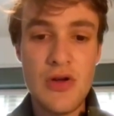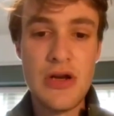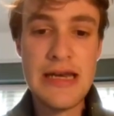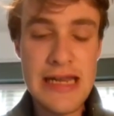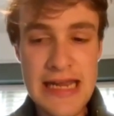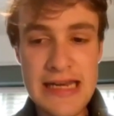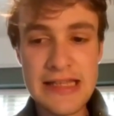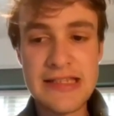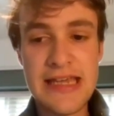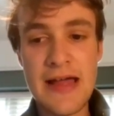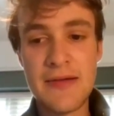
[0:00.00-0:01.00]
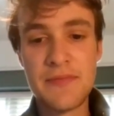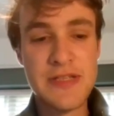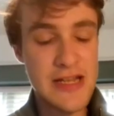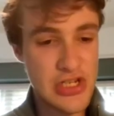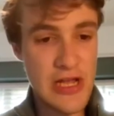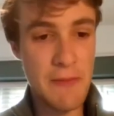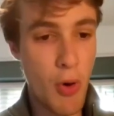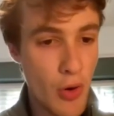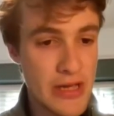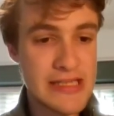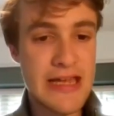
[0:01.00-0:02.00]
needing to get potentially a
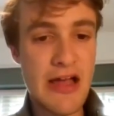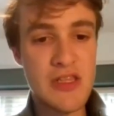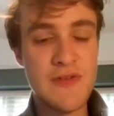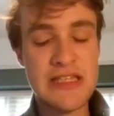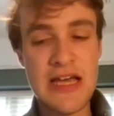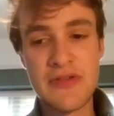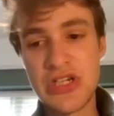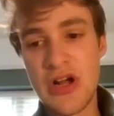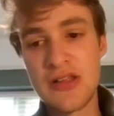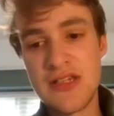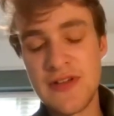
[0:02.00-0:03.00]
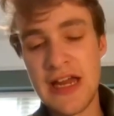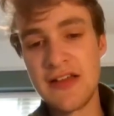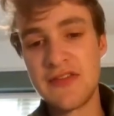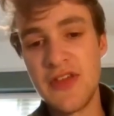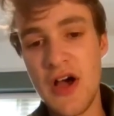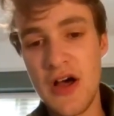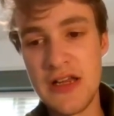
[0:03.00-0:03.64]
point out of it to have a chance of getting third.